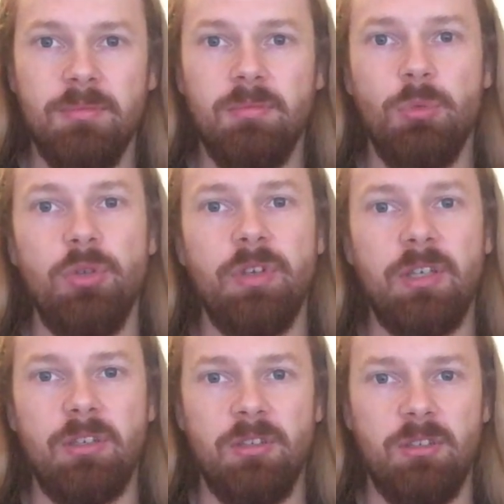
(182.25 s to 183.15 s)
moving,
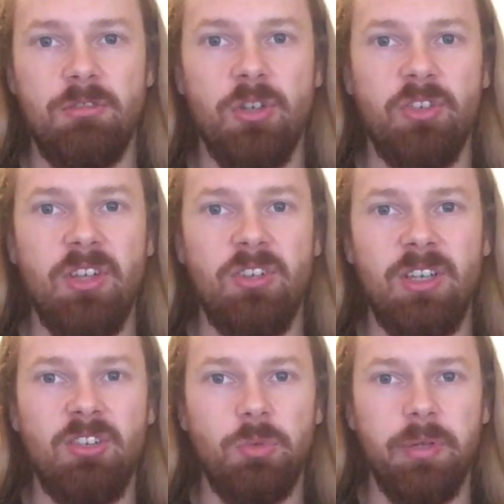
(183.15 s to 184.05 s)
rotating
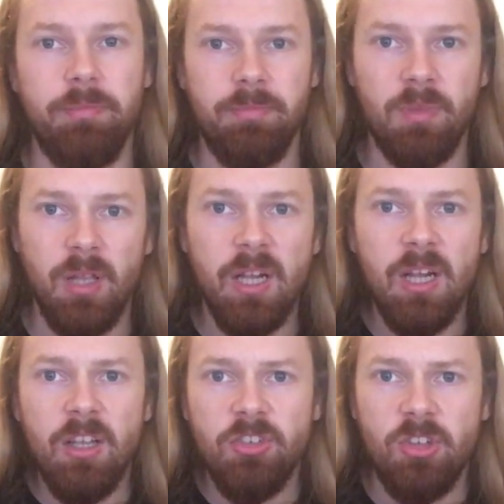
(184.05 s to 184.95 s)
into it.
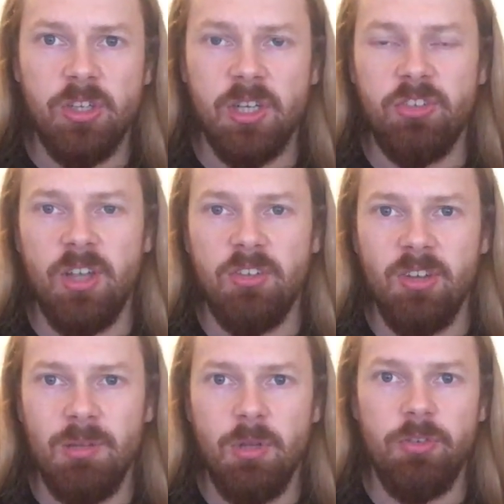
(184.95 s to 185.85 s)
So you're going to set a
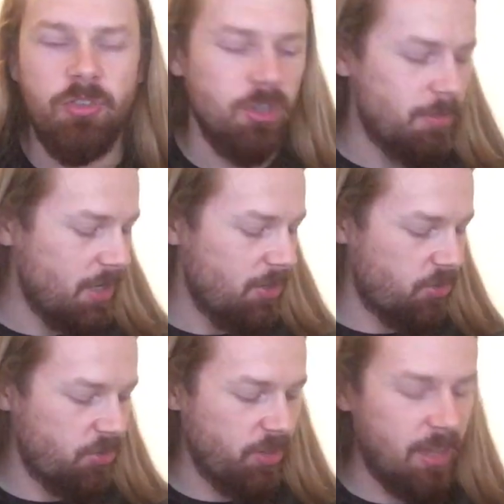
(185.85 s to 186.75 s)
timer for 2
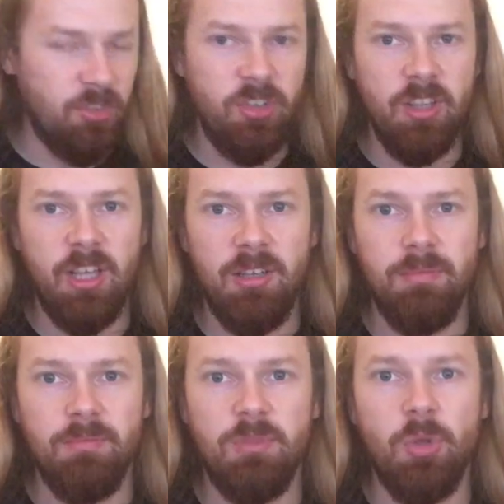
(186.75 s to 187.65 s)
minutes and sit there
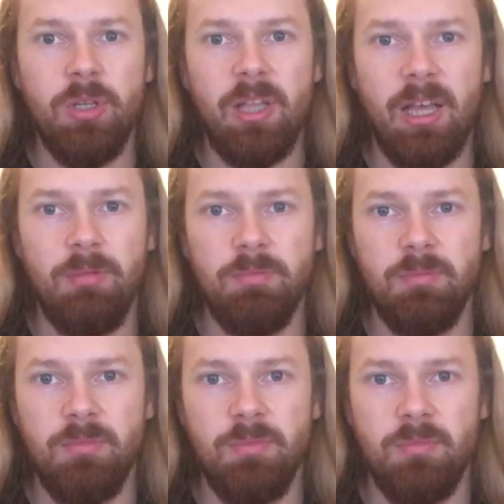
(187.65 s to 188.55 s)
doing that.
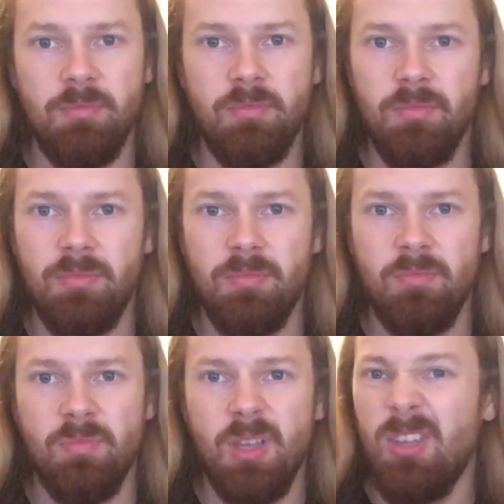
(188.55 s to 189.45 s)

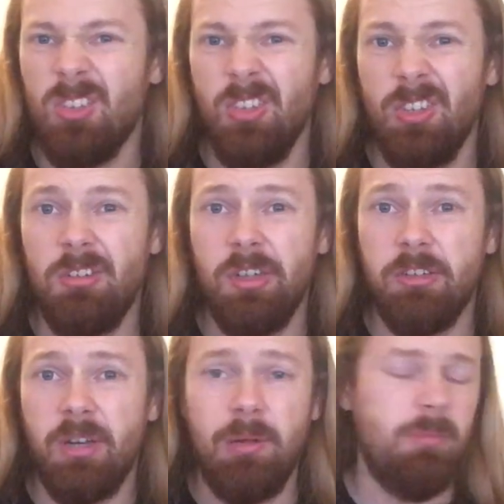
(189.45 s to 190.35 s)
It's going to sound really
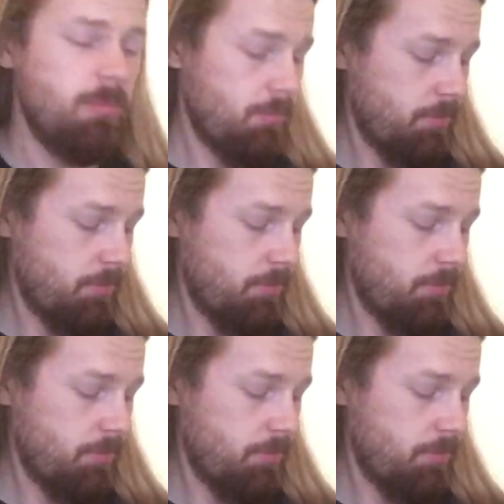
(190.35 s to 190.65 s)
crap,